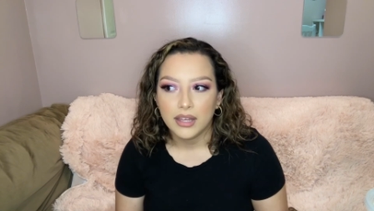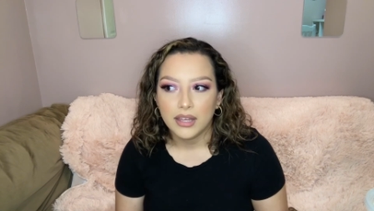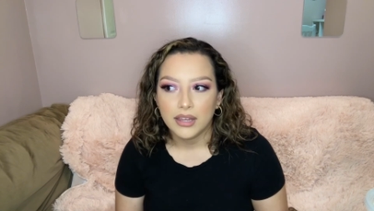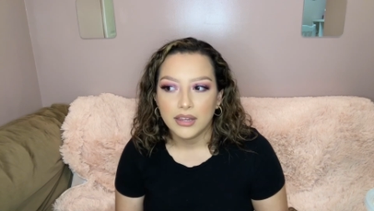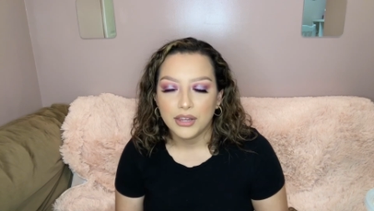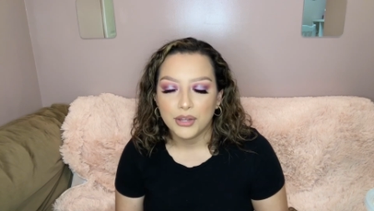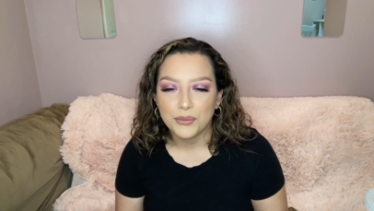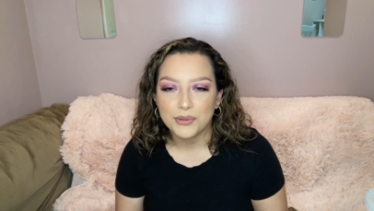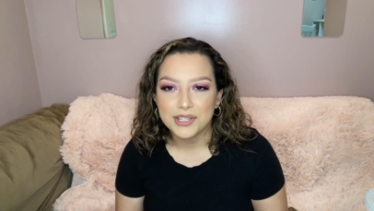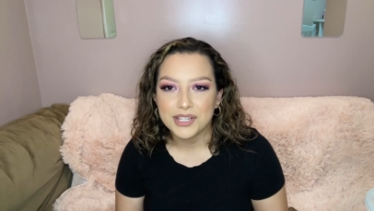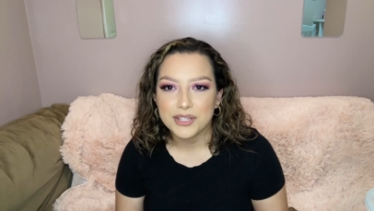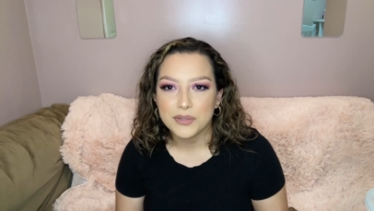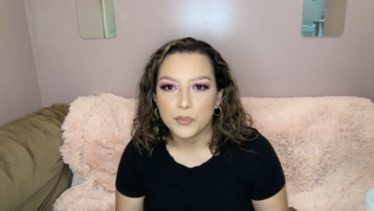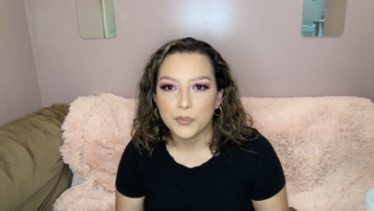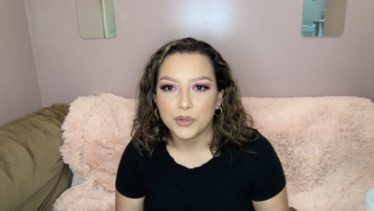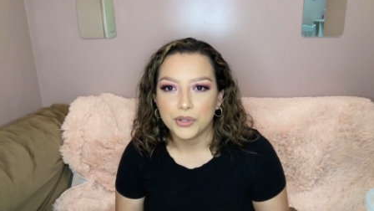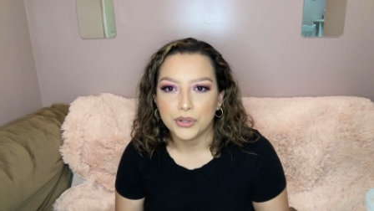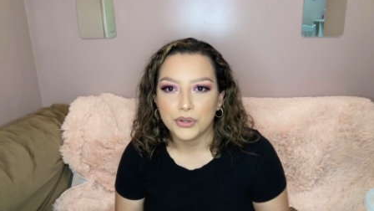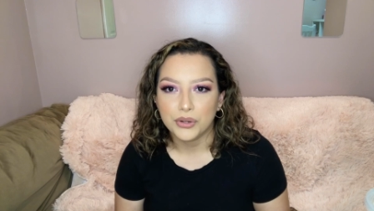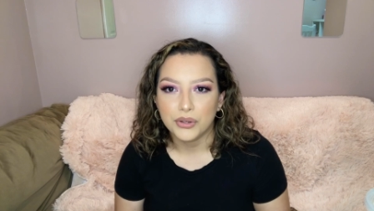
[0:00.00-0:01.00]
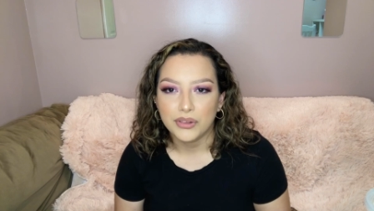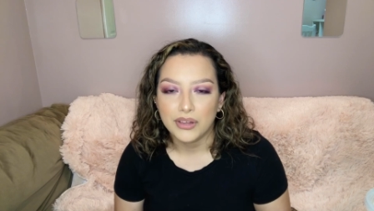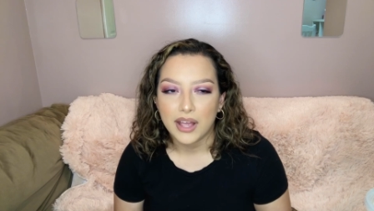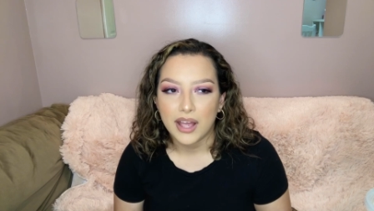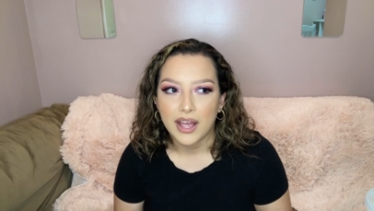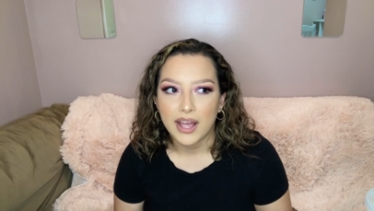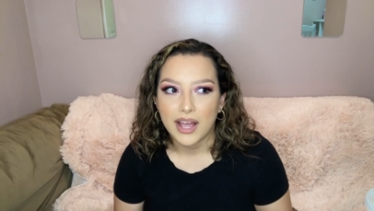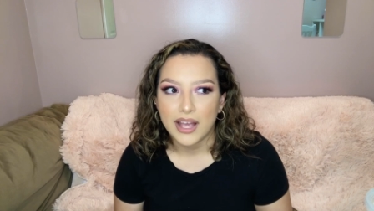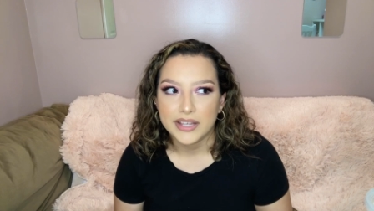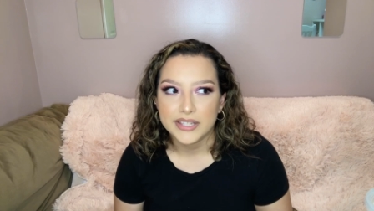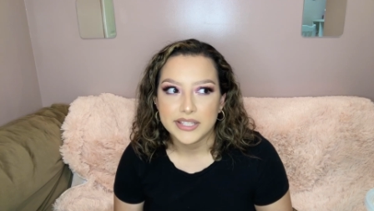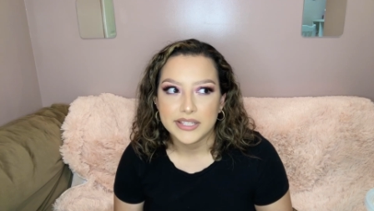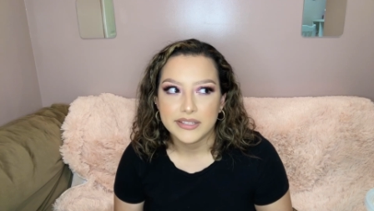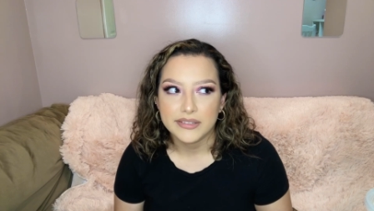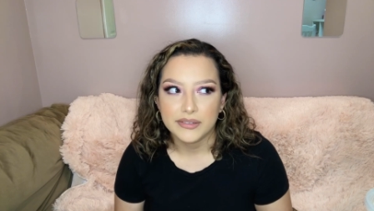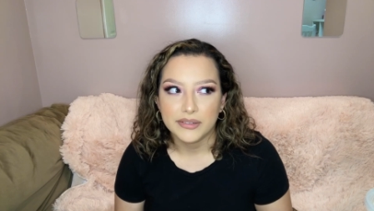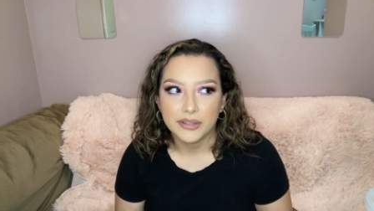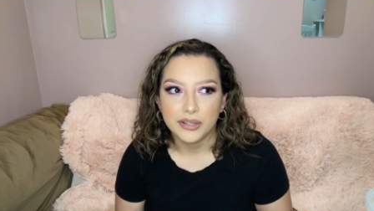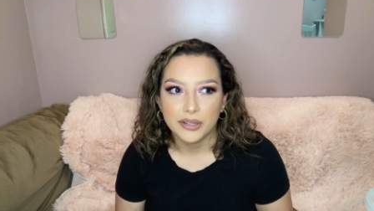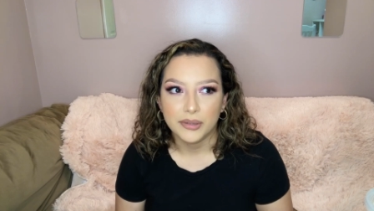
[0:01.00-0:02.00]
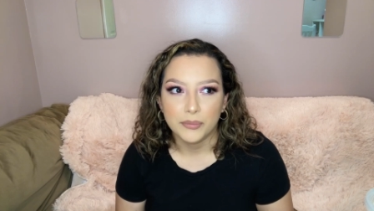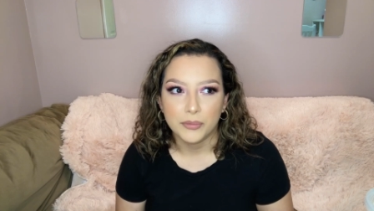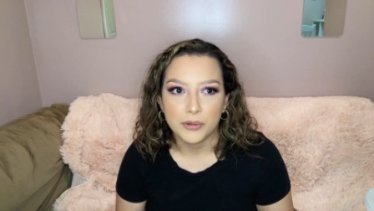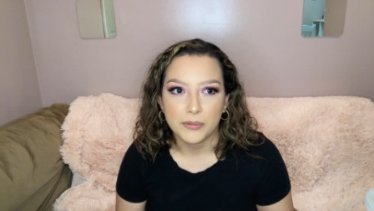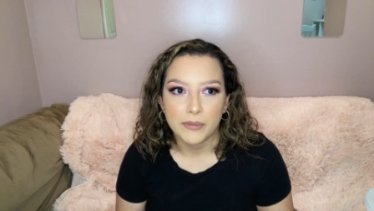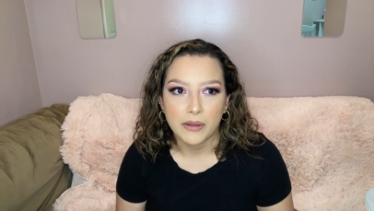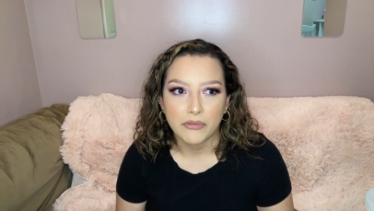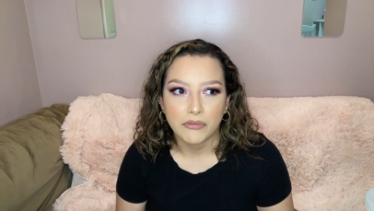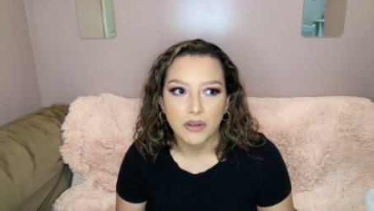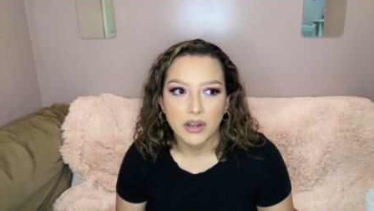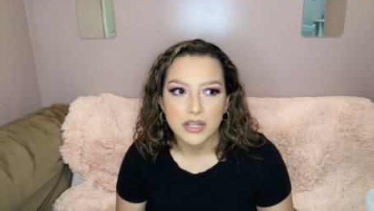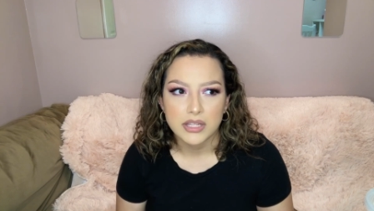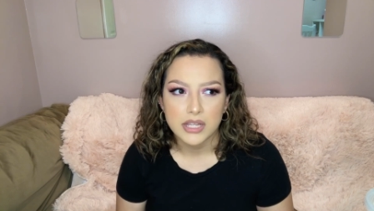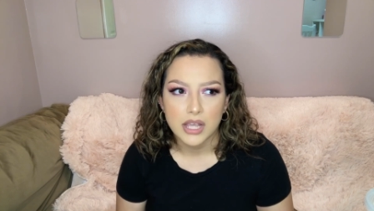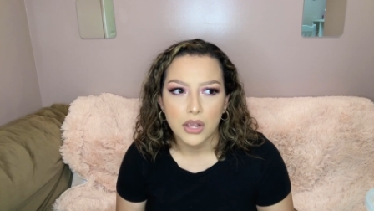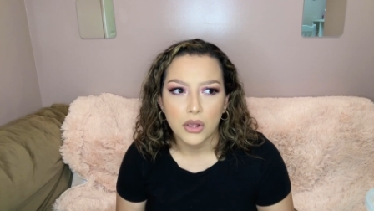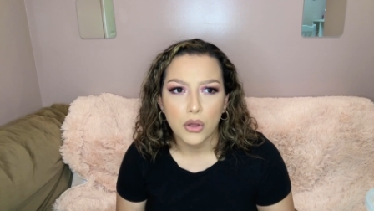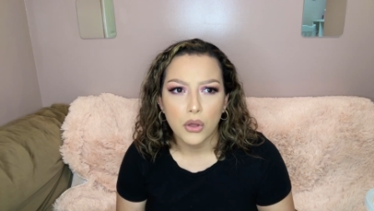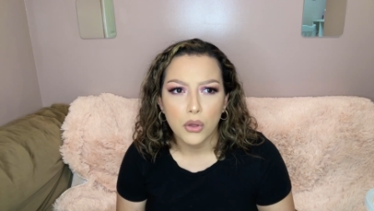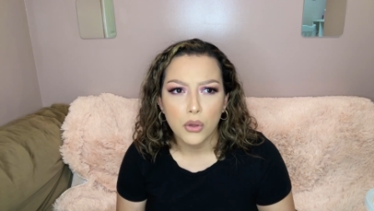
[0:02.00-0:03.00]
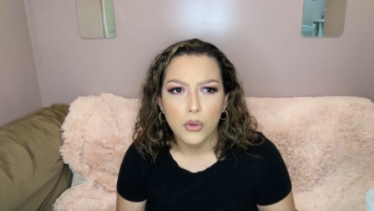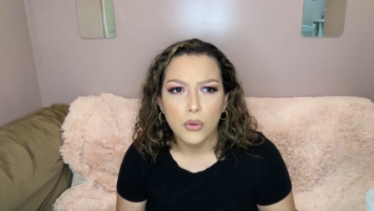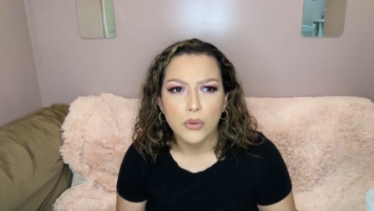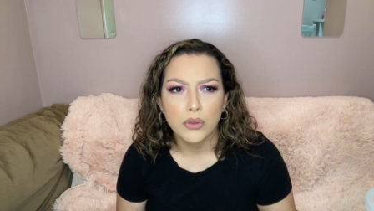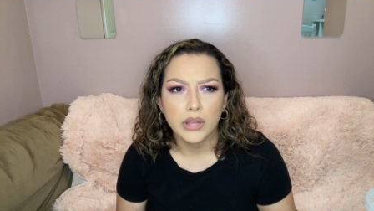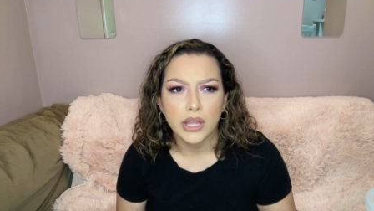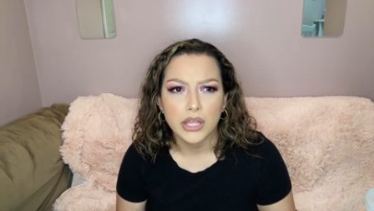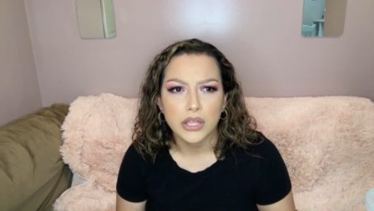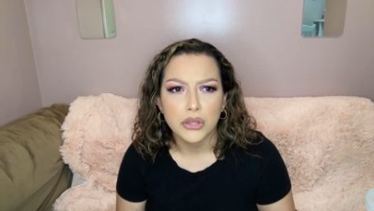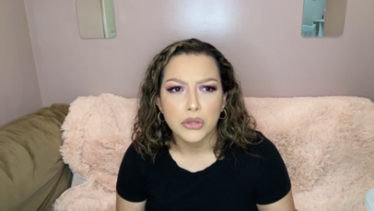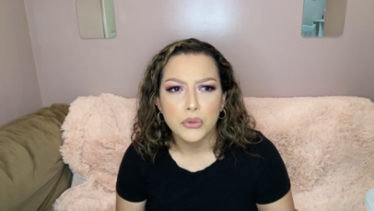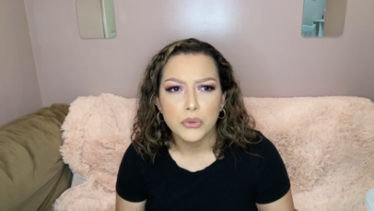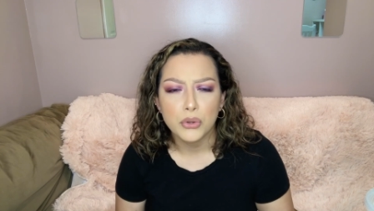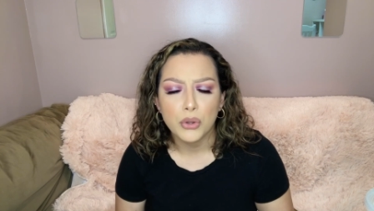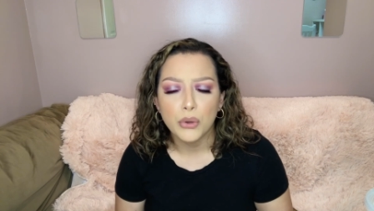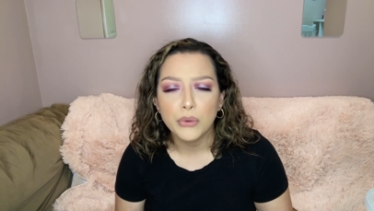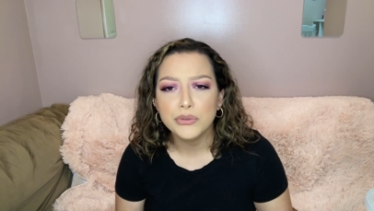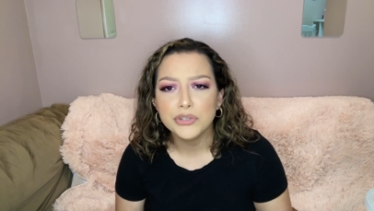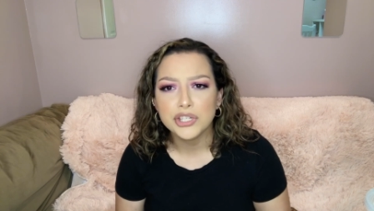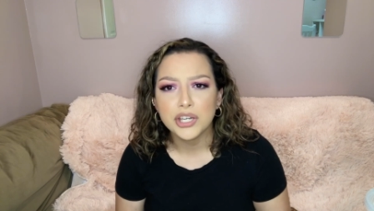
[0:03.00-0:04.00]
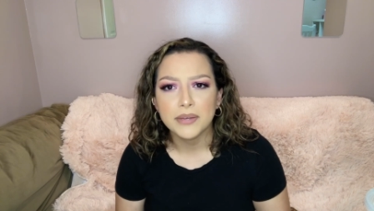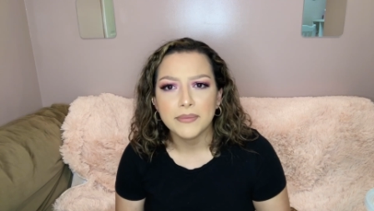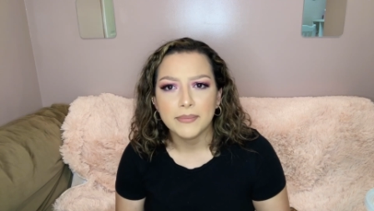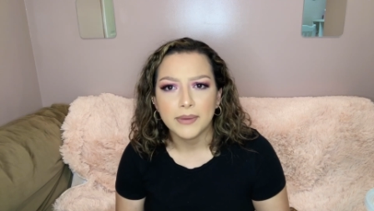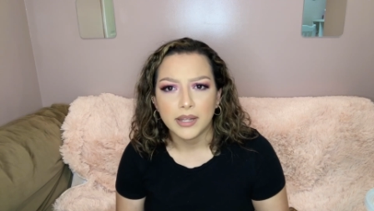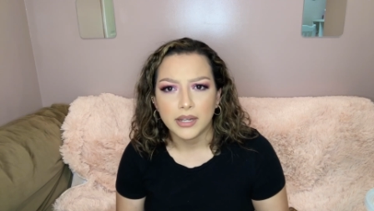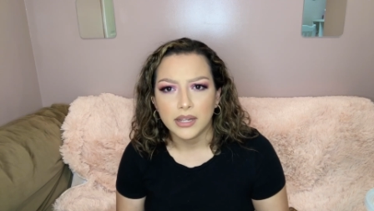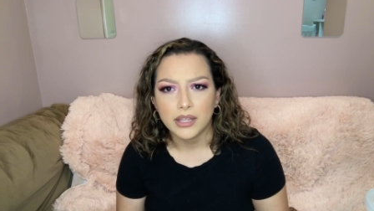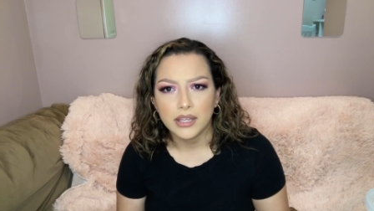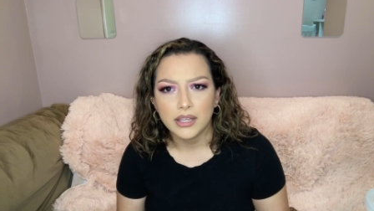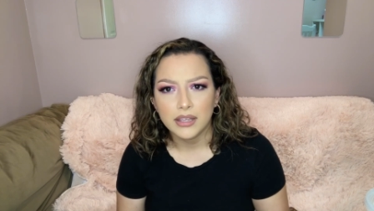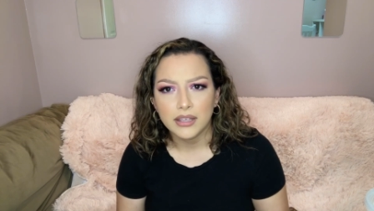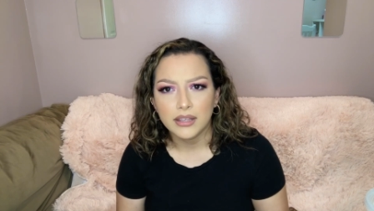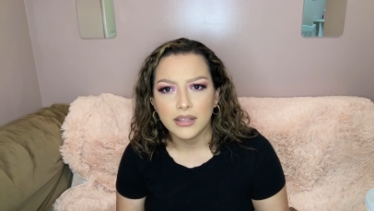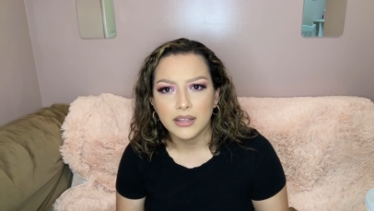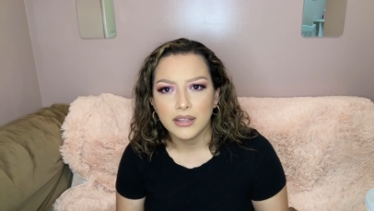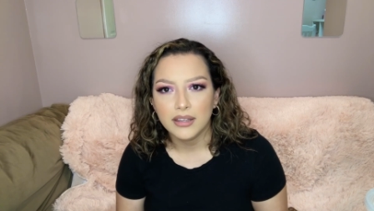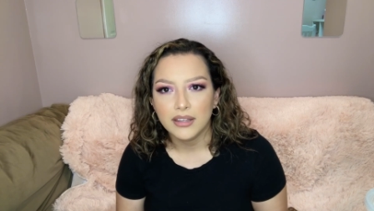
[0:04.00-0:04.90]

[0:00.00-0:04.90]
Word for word: there was this one girl that I asked uh, one of my friends like oh like you know j money